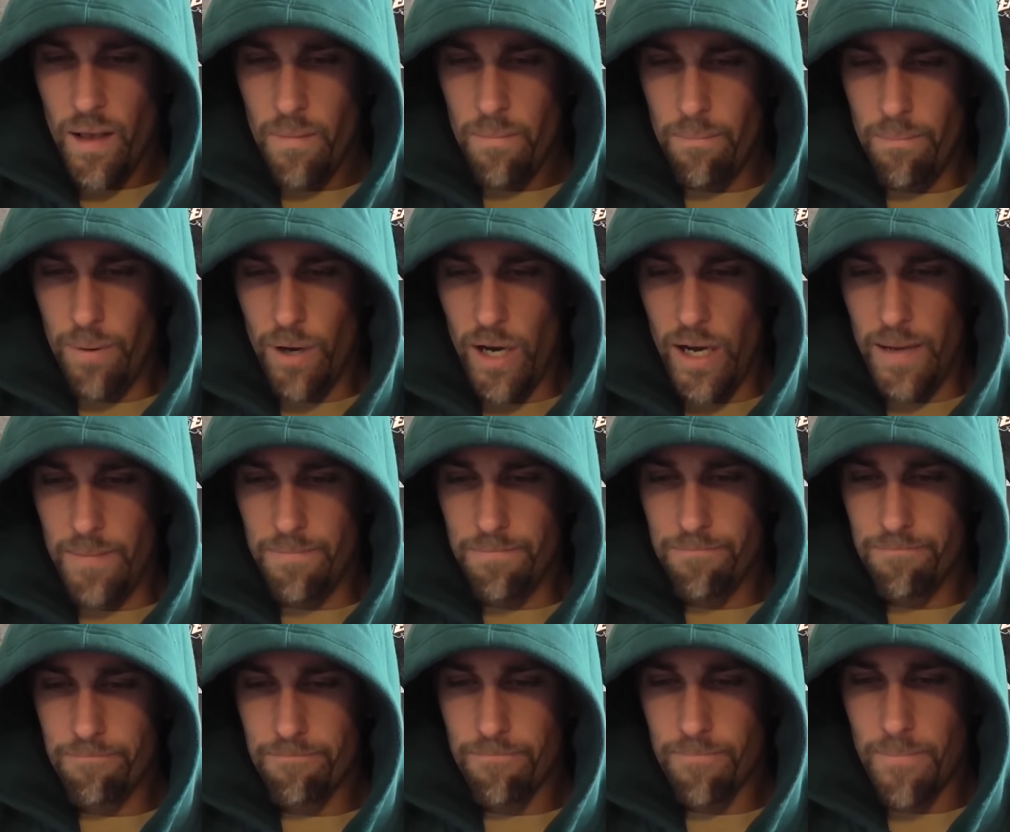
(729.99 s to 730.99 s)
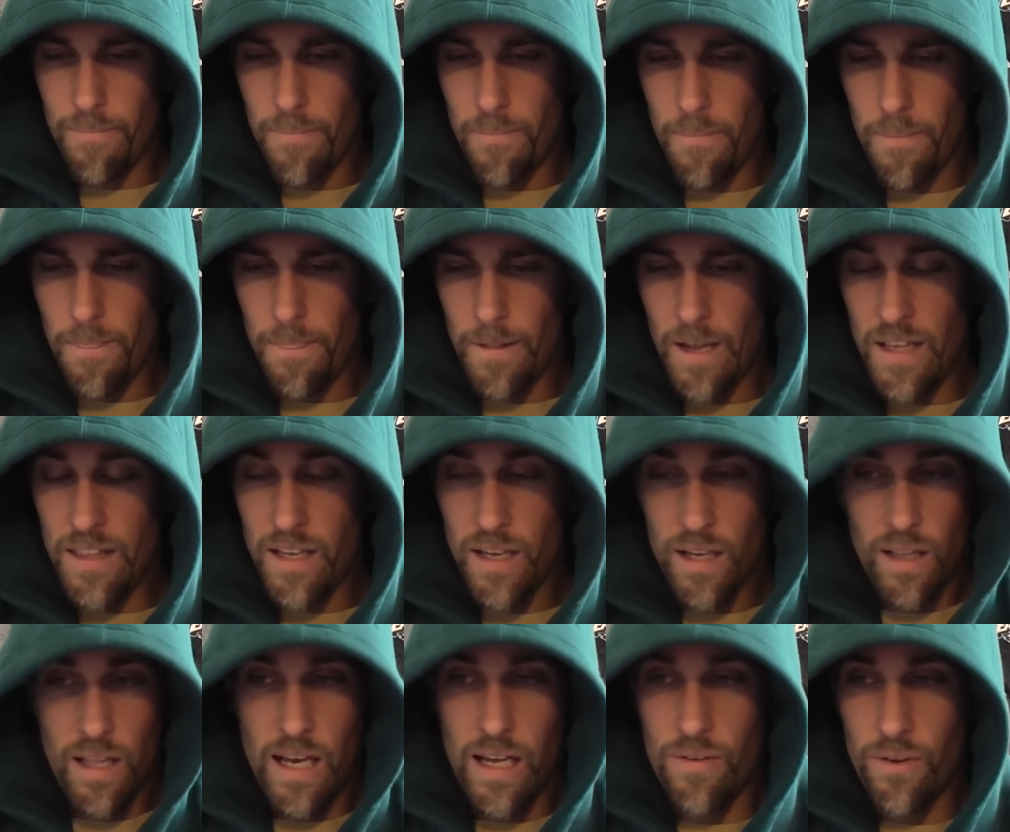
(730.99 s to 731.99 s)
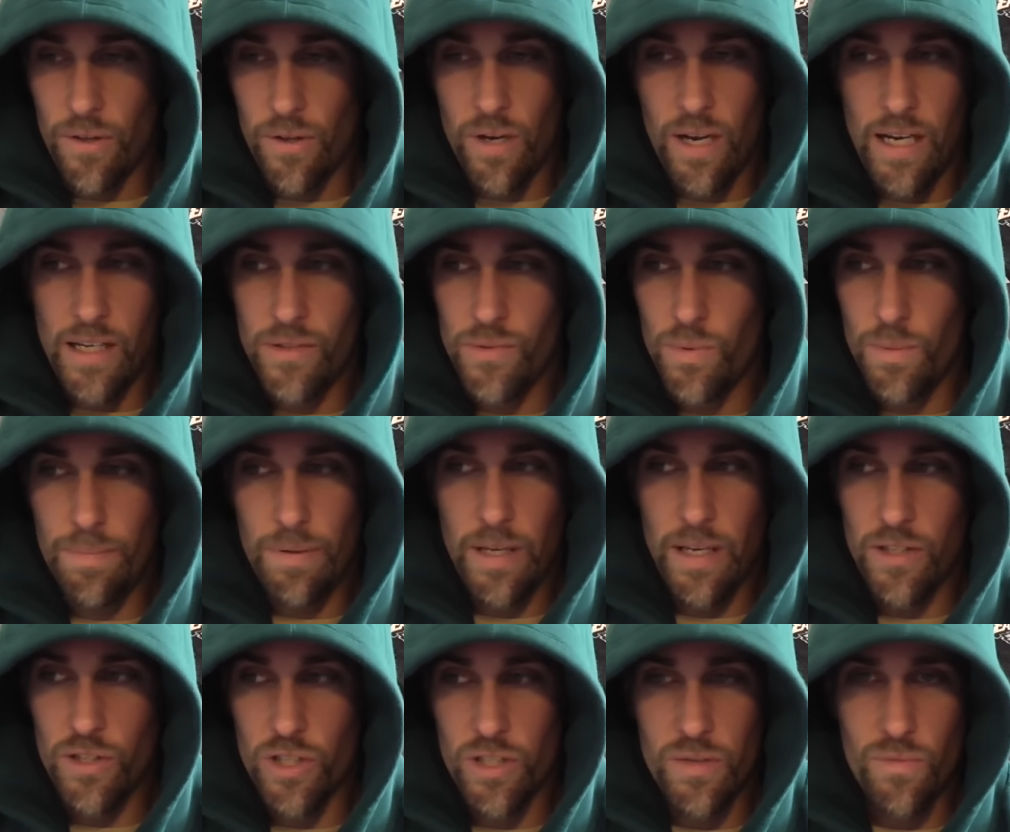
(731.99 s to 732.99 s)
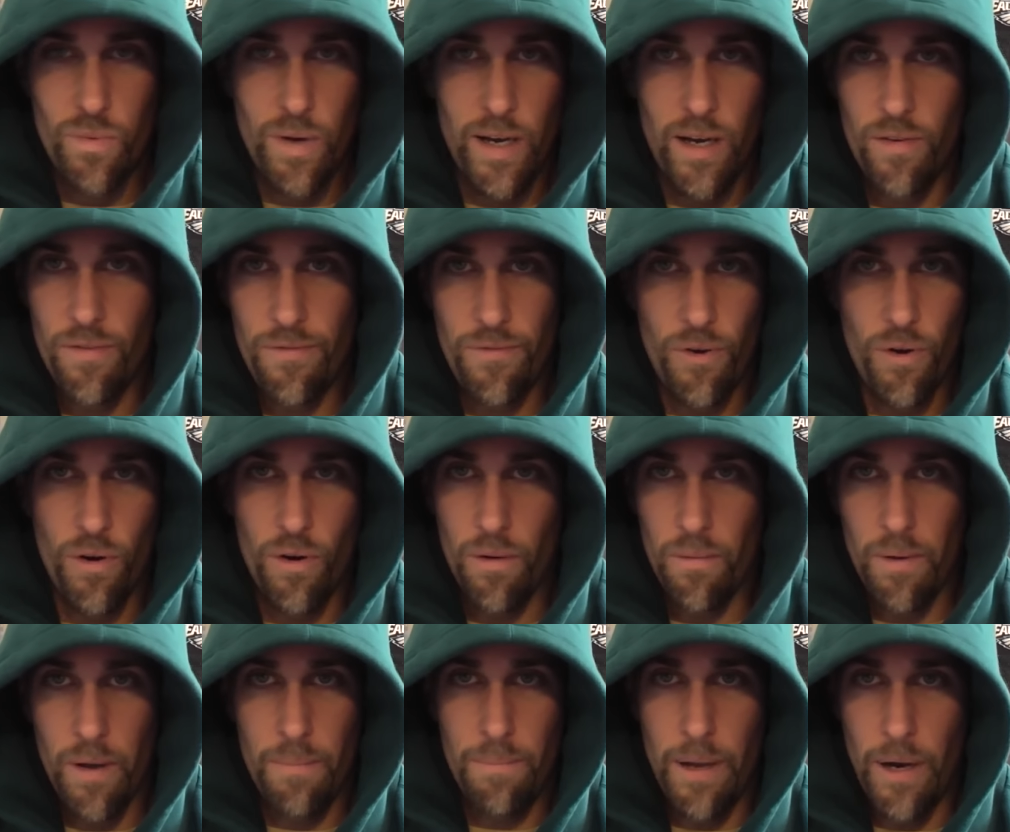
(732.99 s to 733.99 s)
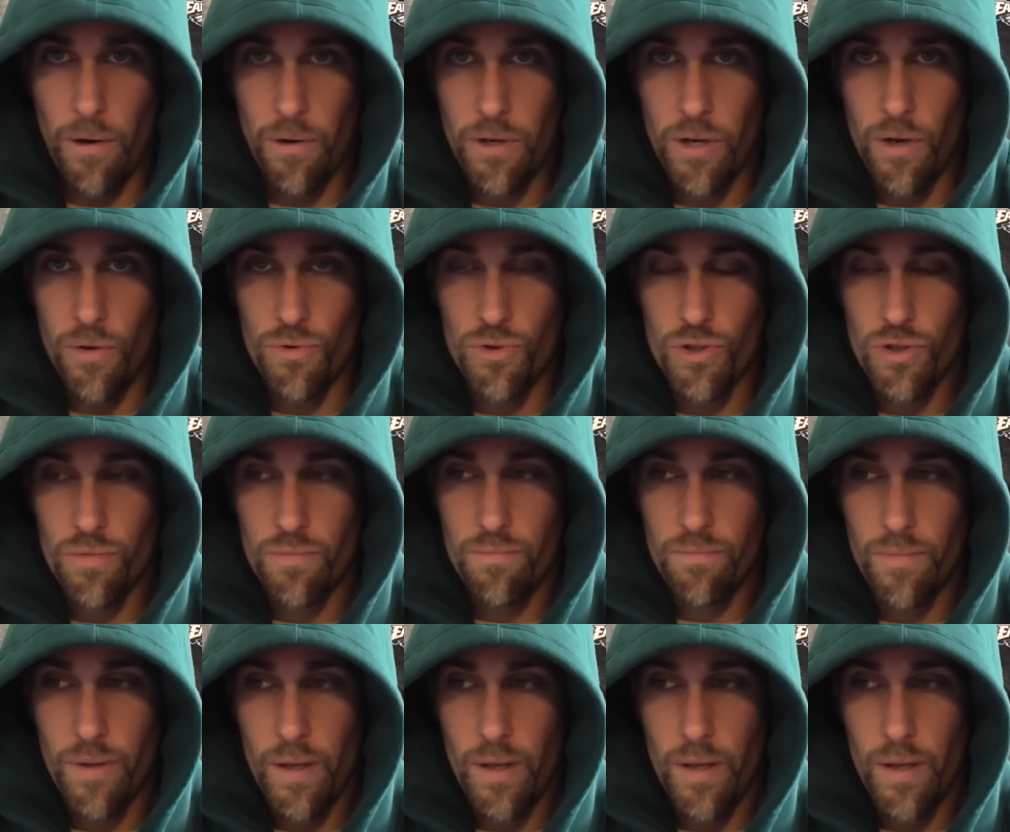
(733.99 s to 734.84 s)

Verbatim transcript: But I think a lot of other guys would play just well for a better coach,